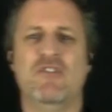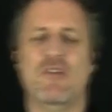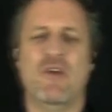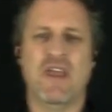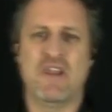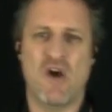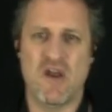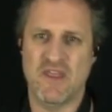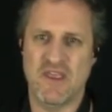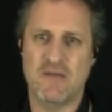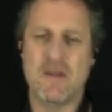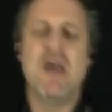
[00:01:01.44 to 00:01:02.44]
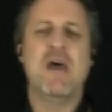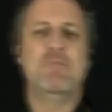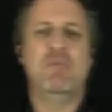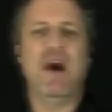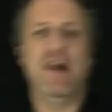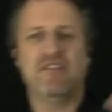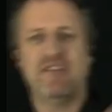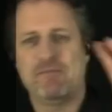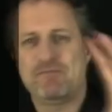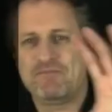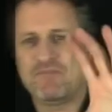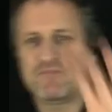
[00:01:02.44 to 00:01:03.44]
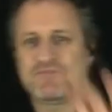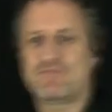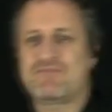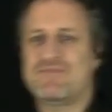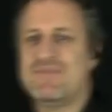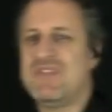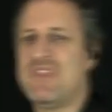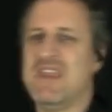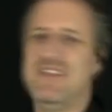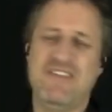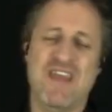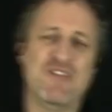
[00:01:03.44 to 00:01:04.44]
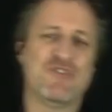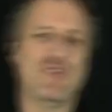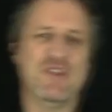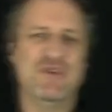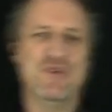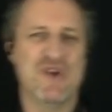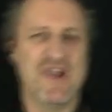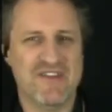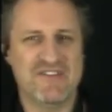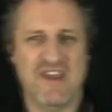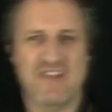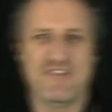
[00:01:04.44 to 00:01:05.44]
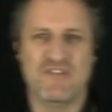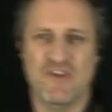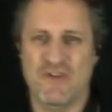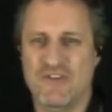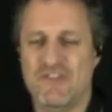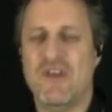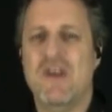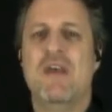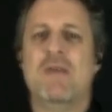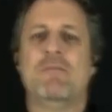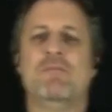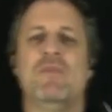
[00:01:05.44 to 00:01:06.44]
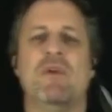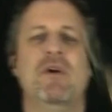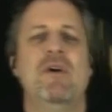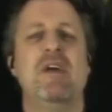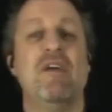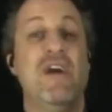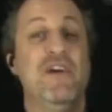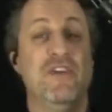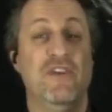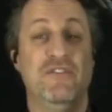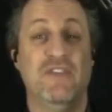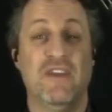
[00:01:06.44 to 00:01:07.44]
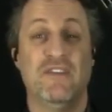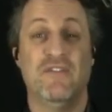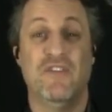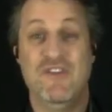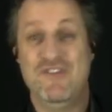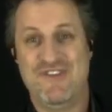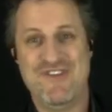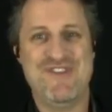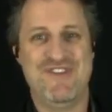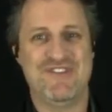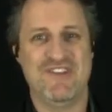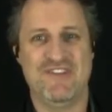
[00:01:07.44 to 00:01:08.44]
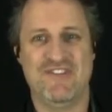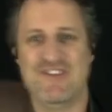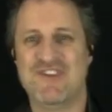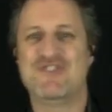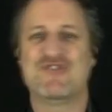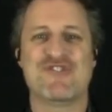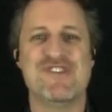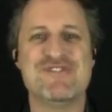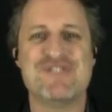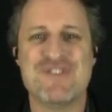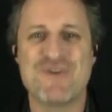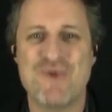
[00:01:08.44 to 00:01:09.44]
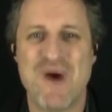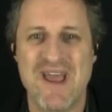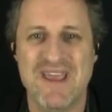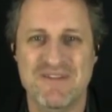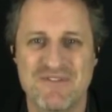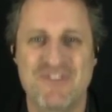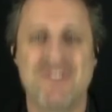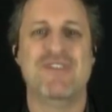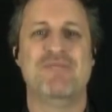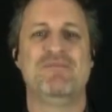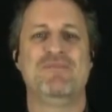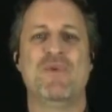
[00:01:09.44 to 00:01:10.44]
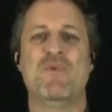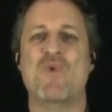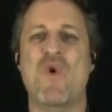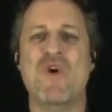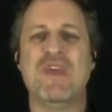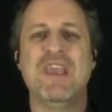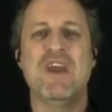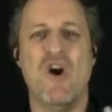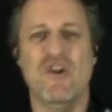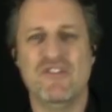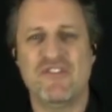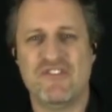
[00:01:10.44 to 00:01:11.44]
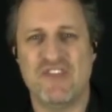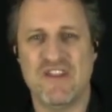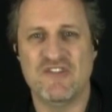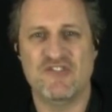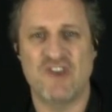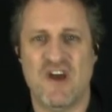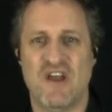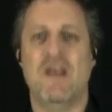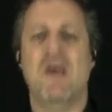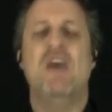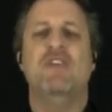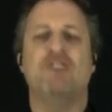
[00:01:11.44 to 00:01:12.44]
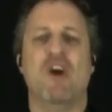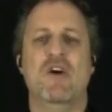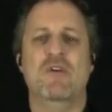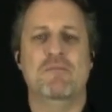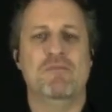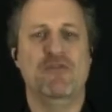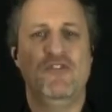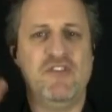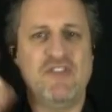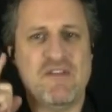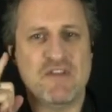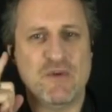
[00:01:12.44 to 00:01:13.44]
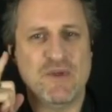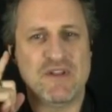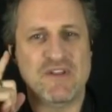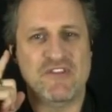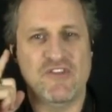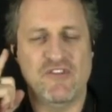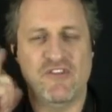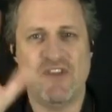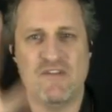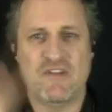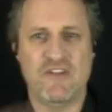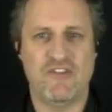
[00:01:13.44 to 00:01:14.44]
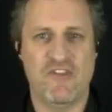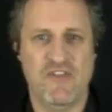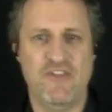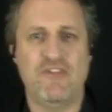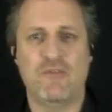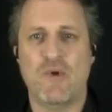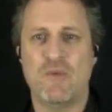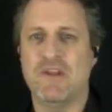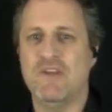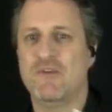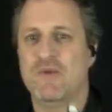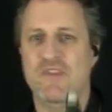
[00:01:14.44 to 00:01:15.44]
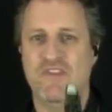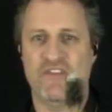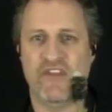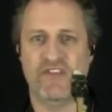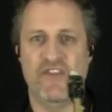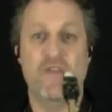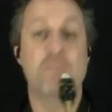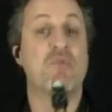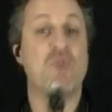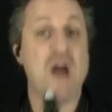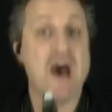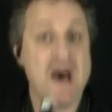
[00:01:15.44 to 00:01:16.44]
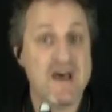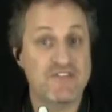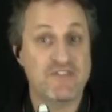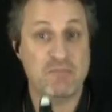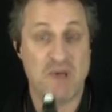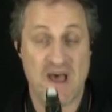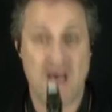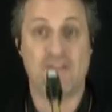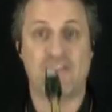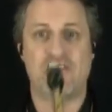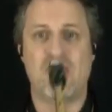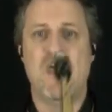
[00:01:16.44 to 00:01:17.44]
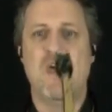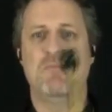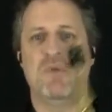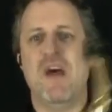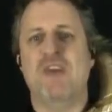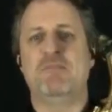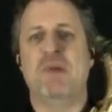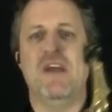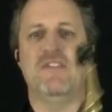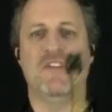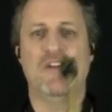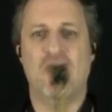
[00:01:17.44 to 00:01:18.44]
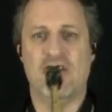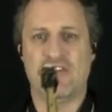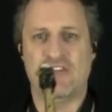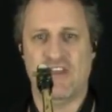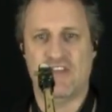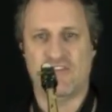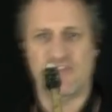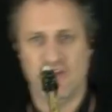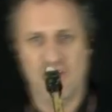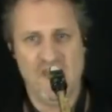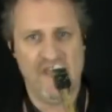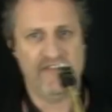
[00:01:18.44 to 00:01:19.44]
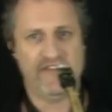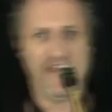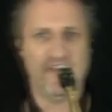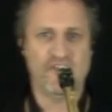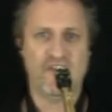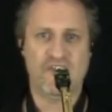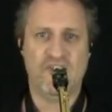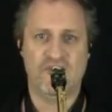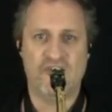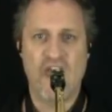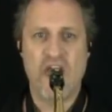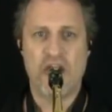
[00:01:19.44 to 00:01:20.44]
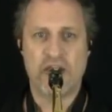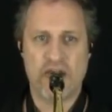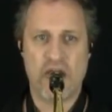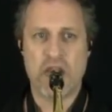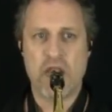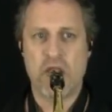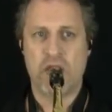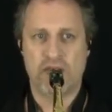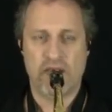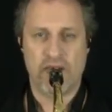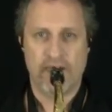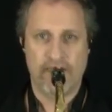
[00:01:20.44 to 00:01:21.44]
and all that kind of thing. But it sounds really good on our saxophones. On our alto saxophones in this lesson, Katrina and the Waves, Walking on Sunshine. So just have a quick listen, just have a listen. This is what we're going to do in this lesson, the brass parts. Brass parts on our alto saxophone. It sounds like this. Dun, dun,